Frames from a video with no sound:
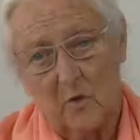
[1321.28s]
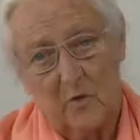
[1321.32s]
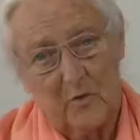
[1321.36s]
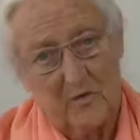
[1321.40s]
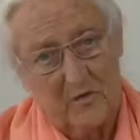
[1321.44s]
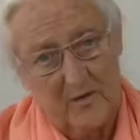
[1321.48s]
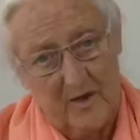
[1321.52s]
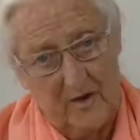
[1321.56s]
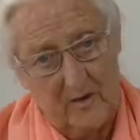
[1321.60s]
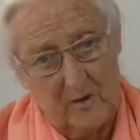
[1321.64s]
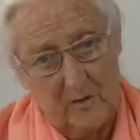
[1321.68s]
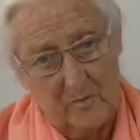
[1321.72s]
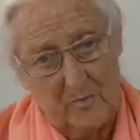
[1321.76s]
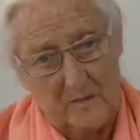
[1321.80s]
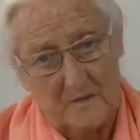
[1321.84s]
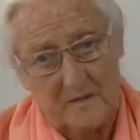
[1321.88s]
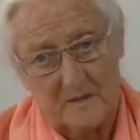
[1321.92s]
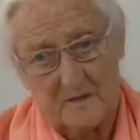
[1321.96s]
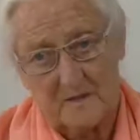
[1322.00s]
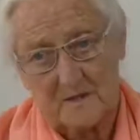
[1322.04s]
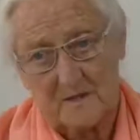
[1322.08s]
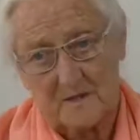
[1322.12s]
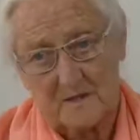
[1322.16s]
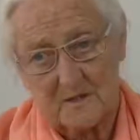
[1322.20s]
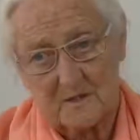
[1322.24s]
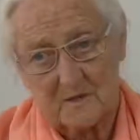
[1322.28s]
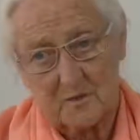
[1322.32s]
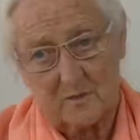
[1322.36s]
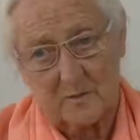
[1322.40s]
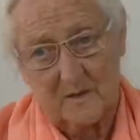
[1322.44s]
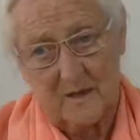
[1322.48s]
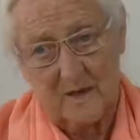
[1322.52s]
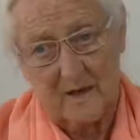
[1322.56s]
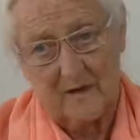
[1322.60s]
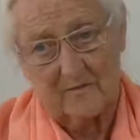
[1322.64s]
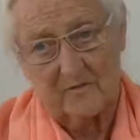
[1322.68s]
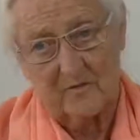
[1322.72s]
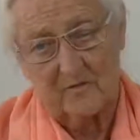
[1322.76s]
or therapies that
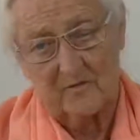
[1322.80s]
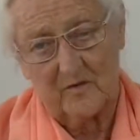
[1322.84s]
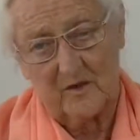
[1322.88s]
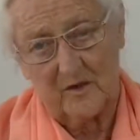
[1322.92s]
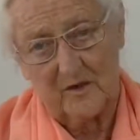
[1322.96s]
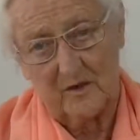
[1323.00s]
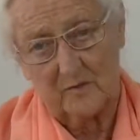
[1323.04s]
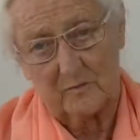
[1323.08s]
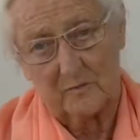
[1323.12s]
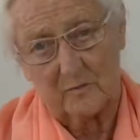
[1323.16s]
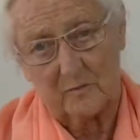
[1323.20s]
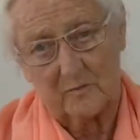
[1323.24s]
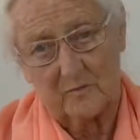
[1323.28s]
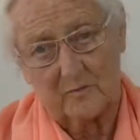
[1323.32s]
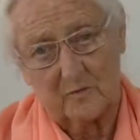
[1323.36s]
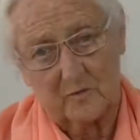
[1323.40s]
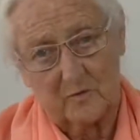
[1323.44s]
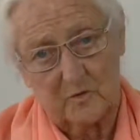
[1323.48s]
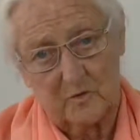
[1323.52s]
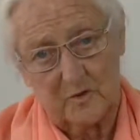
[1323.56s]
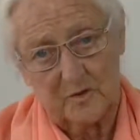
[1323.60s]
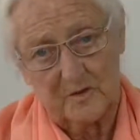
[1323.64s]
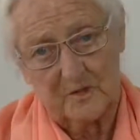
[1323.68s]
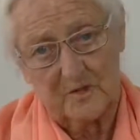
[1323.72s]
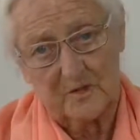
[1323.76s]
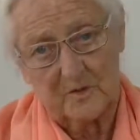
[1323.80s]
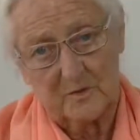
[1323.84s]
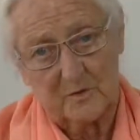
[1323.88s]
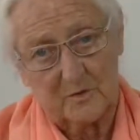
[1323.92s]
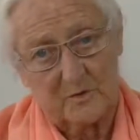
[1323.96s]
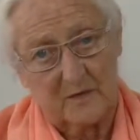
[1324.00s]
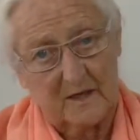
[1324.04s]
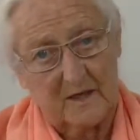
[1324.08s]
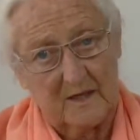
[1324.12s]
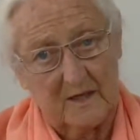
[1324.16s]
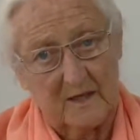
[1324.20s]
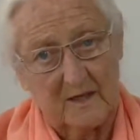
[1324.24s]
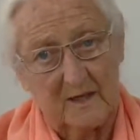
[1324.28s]
we have available for us
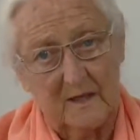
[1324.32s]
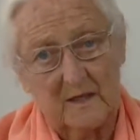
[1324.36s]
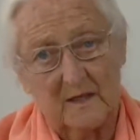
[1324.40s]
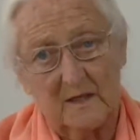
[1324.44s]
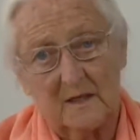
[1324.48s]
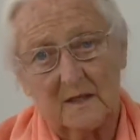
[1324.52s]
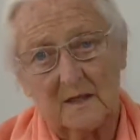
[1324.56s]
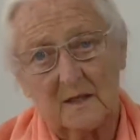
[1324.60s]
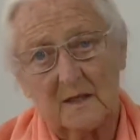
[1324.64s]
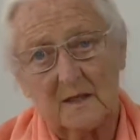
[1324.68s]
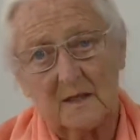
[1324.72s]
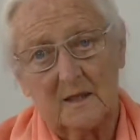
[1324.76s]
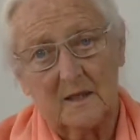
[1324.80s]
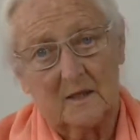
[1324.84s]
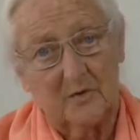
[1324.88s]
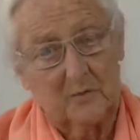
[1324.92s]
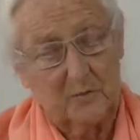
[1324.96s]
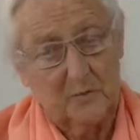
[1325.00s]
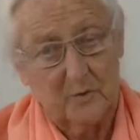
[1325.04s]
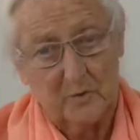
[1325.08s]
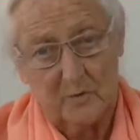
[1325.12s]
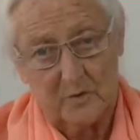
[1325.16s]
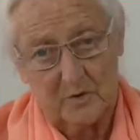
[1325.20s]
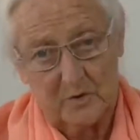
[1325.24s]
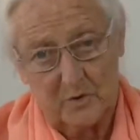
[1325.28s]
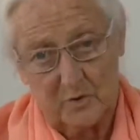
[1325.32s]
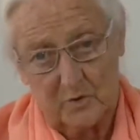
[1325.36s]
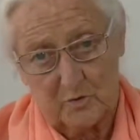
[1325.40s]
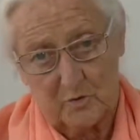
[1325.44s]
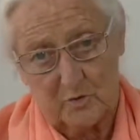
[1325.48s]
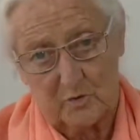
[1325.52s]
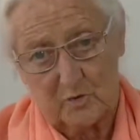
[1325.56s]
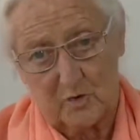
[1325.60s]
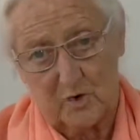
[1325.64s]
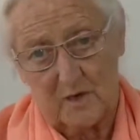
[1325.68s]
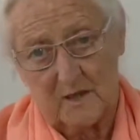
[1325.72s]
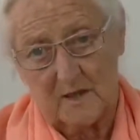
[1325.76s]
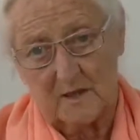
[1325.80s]
today, if we wish to
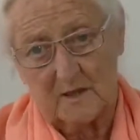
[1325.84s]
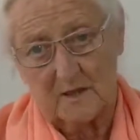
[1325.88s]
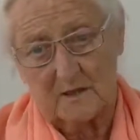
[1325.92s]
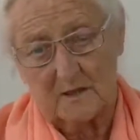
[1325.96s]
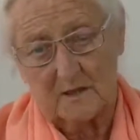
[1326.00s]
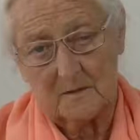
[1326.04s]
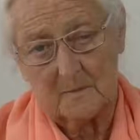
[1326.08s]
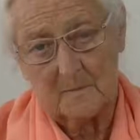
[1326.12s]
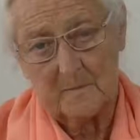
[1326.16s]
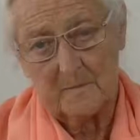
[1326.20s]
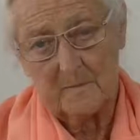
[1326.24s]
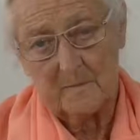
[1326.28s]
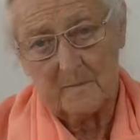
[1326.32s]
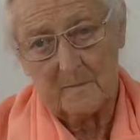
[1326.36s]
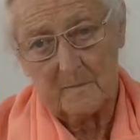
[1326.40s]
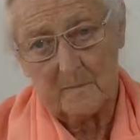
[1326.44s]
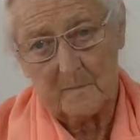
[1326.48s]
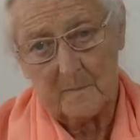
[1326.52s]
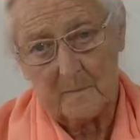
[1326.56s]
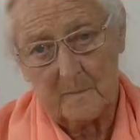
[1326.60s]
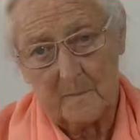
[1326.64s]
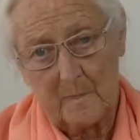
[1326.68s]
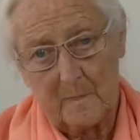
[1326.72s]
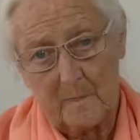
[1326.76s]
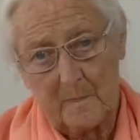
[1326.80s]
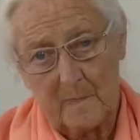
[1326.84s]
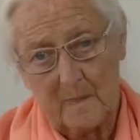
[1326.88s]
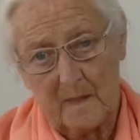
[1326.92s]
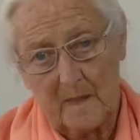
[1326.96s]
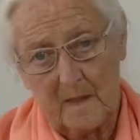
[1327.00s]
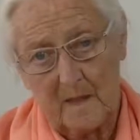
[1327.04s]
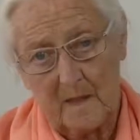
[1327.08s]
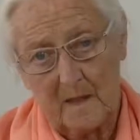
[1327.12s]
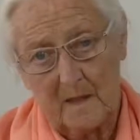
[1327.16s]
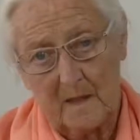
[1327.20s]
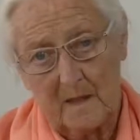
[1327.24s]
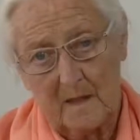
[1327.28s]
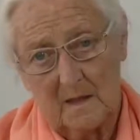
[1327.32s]
train in them.
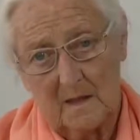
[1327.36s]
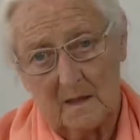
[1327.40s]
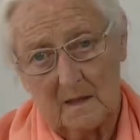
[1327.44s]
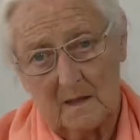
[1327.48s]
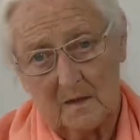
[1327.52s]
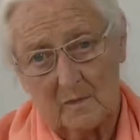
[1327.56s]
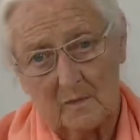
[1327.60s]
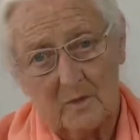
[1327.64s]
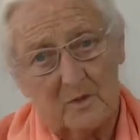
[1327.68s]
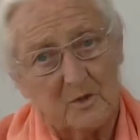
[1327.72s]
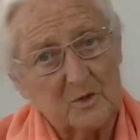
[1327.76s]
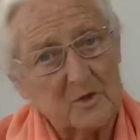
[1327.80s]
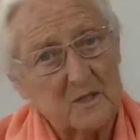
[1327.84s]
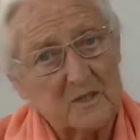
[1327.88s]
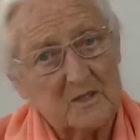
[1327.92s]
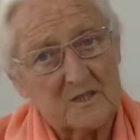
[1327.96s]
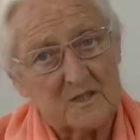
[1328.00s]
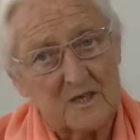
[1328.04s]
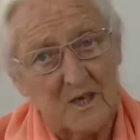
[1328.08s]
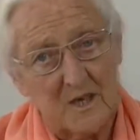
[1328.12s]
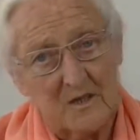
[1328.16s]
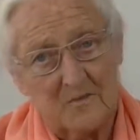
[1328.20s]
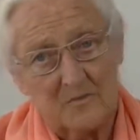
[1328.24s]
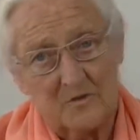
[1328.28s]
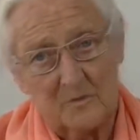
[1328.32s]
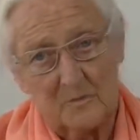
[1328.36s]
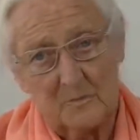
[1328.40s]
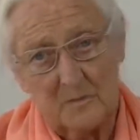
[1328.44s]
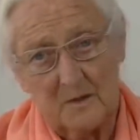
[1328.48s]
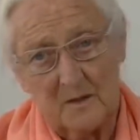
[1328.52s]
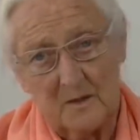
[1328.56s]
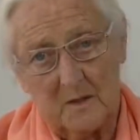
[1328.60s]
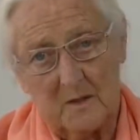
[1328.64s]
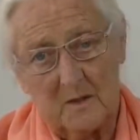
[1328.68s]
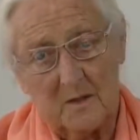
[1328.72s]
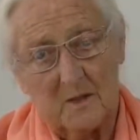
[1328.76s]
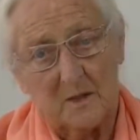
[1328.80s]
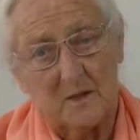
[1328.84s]
We just have to
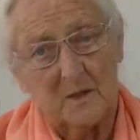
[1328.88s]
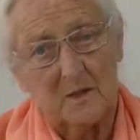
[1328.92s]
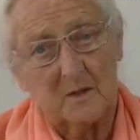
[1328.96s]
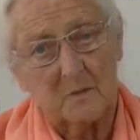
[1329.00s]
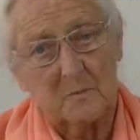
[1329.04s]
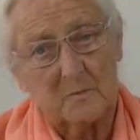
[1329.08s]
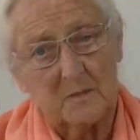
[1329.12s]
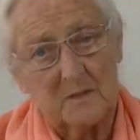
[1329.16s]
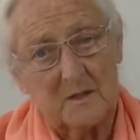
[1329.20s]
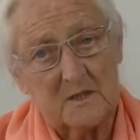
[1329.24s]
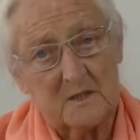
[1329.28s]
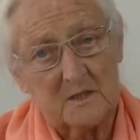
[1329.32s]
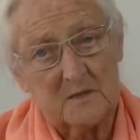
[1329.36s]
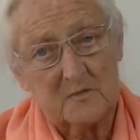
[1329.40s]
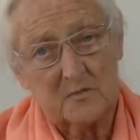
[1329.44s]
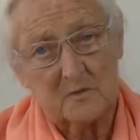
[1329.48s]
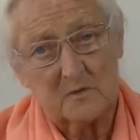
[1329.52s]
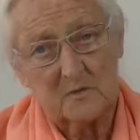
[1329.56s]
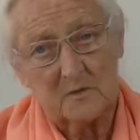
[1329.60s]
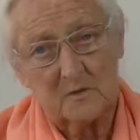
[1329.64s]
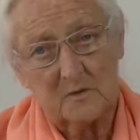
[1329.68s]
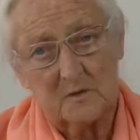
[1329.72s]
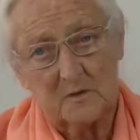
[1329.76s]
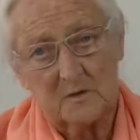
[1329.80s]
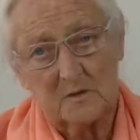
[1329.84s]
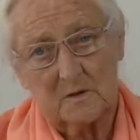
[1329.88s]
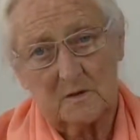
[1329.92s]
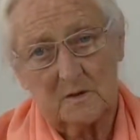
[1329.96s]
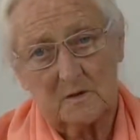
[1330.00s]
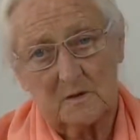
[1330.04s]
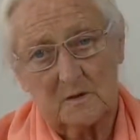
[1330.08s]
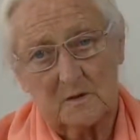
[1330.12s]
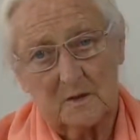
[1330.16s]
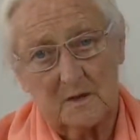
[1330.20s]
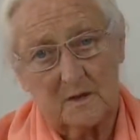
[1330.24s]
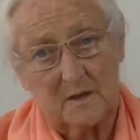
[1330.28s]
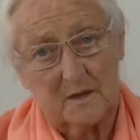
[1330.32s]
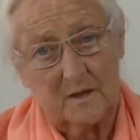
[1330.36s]
be peaceful,
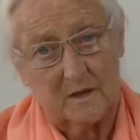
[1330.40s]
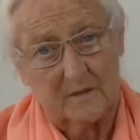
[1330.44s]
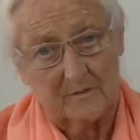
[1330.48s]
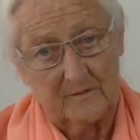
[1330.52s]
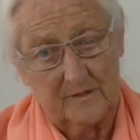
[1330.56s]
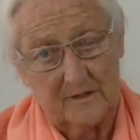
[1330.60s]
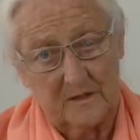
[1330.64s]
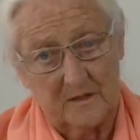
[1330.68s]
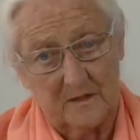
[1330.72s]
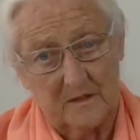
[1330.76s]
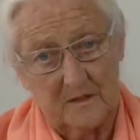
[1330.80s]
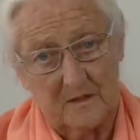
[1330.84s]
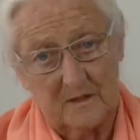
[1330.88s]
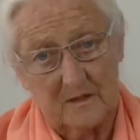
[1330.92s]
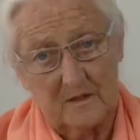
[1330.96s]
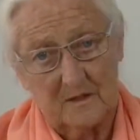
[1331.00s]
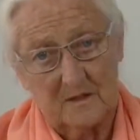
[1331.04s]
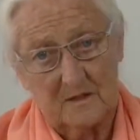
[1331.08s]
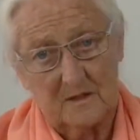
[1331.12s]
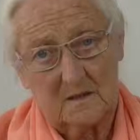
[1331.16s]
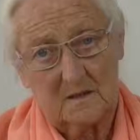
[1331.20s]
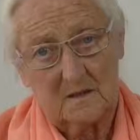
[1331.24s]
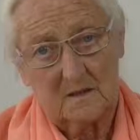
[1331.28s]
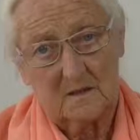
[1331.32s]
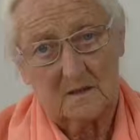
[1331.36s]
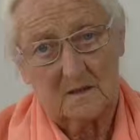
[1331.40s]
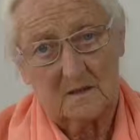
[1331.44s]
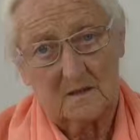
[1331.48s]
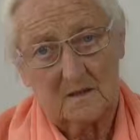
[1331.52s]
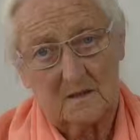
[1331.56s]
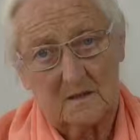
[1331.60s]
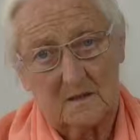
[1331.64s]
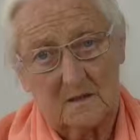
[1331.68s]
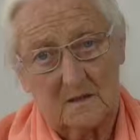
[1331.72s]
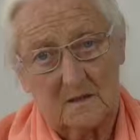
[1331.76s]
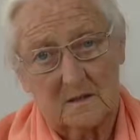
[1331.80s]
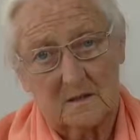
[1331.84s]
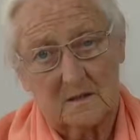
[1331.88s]
loving,
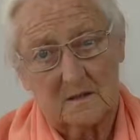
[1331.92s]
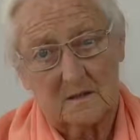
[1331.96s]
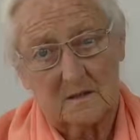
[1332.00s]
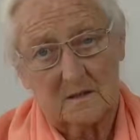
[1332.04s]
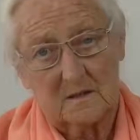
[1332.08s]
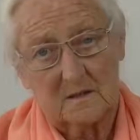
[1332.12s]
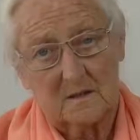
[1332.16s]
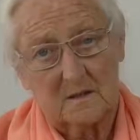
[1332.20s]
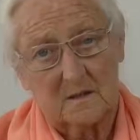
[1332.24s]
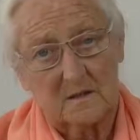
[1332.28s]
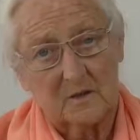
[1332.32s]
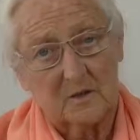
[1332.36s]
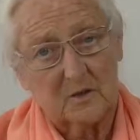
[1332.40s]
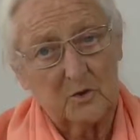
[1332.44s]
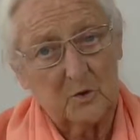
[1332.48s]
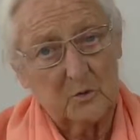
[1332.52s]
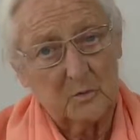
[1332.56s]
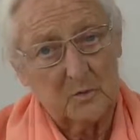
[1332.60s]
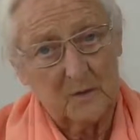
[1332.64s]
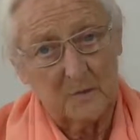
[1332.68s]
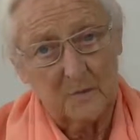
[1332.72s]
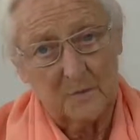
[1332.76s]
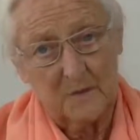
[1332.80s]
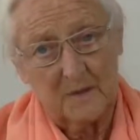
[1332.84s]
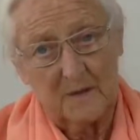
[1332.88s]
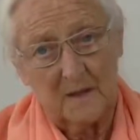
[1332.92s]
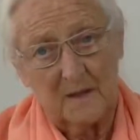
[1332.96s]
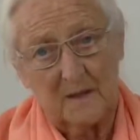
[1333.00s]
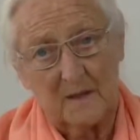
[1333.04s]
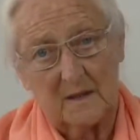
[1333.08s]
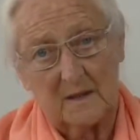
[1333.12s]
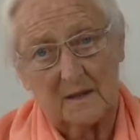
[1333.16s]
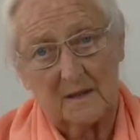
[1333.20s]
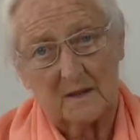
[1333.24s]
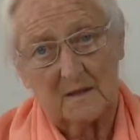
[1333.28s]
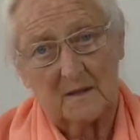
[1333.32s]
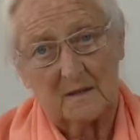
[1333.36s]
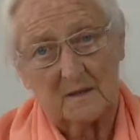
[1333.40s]
human
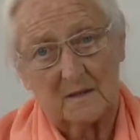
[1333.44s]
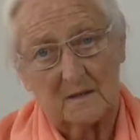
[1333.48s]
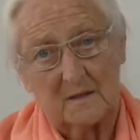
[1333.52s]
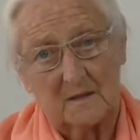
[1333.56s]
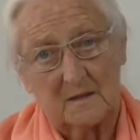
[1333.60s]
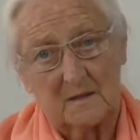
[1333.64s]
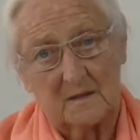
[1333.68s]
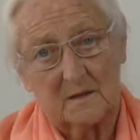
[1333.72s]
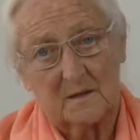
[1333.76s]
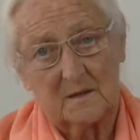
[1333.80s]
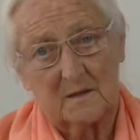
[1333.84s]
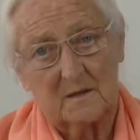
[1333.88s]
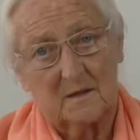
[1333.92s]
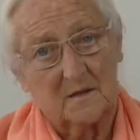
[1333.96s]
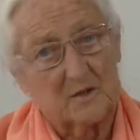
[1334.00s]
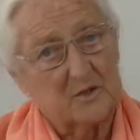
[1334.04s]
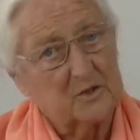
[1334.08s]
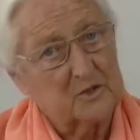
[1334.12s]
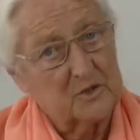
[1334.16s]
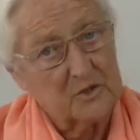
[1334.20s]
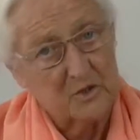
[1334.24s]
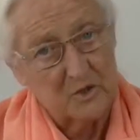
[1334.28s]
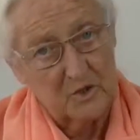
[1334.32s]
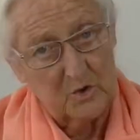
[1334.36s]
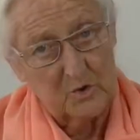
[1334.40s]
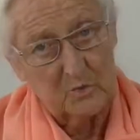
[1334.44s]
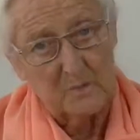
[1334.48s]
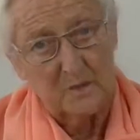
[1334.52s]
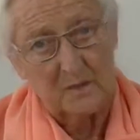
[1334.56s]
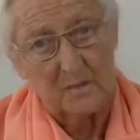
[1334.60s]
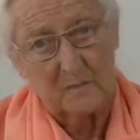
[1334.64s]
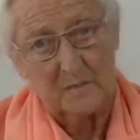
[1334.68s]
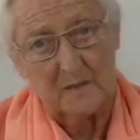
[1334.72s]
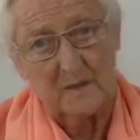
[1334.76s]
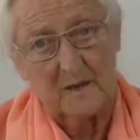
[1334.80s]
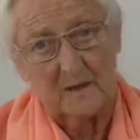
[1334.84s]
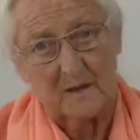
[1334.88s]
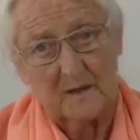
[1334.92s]
being to
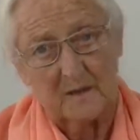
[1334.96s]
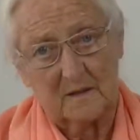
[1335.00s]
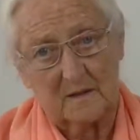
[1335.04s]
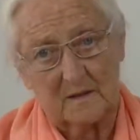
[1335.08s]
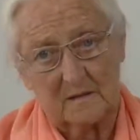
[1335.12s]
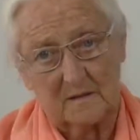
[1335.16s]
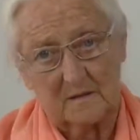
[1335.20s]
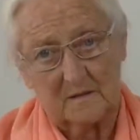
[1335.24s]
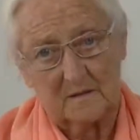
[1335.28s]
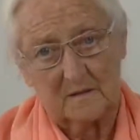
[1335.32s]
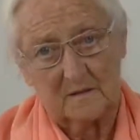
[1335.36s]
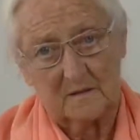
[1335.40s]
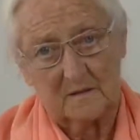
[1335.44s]
human being.